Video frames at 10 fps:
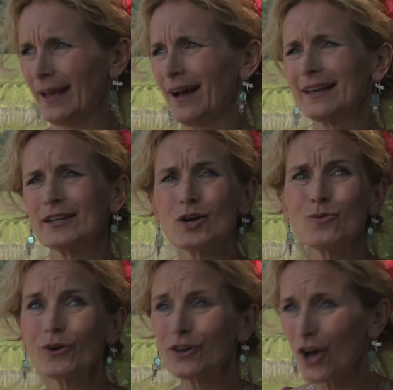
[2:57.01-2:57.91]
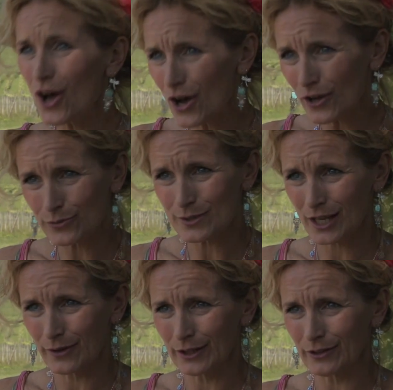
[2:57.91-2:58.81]
I didn't know what on earth was
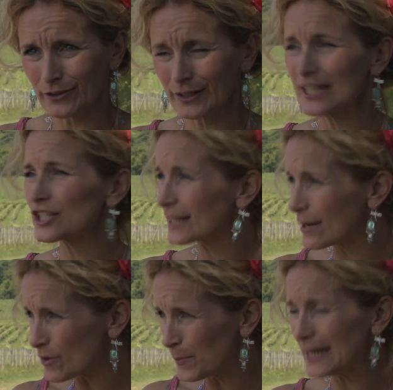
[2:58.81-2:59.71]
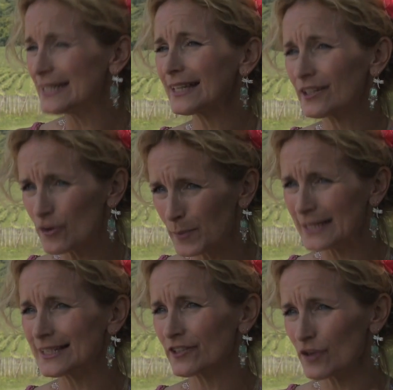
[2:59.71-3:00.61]
going on. It just kept repeating and
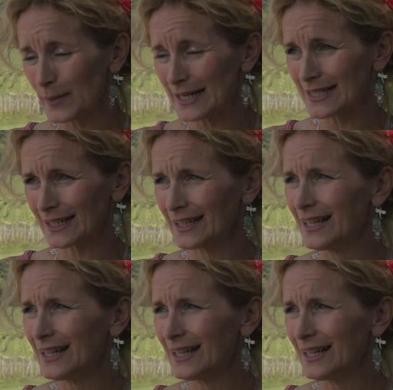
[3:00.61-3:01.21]
repeating and repeating.